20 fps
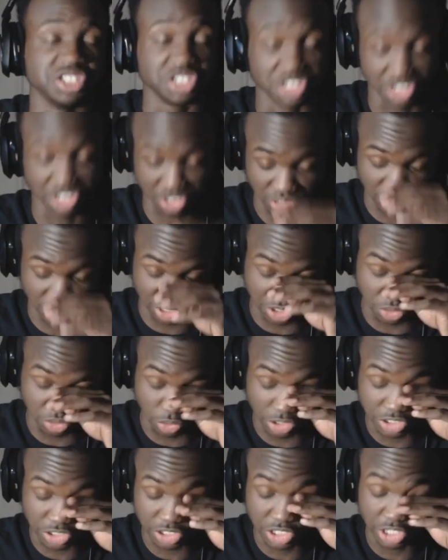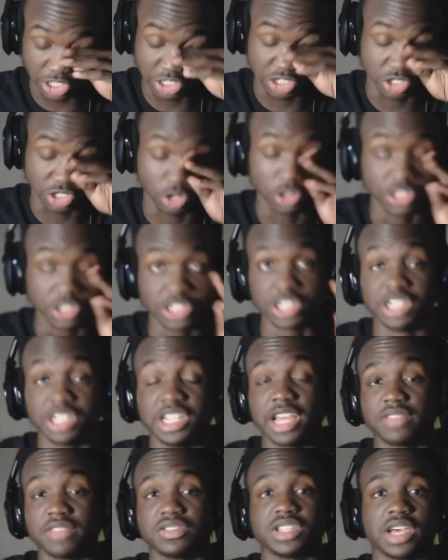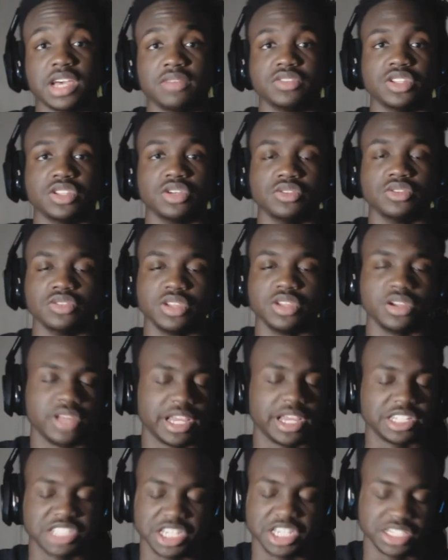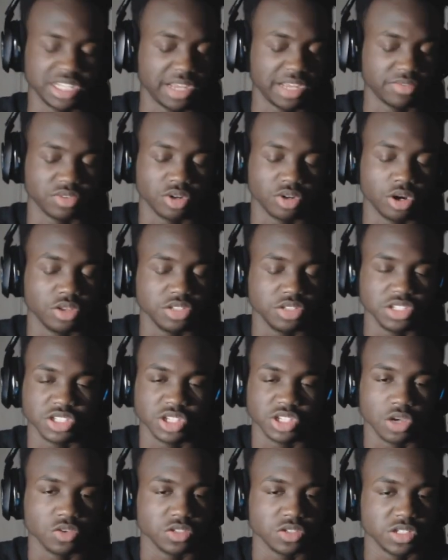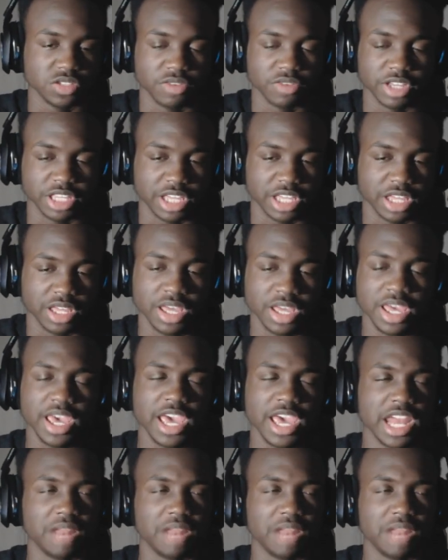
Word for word: she's just she wants to turn soul into a death psych, so they're like chasing after all these souls and stuff like that.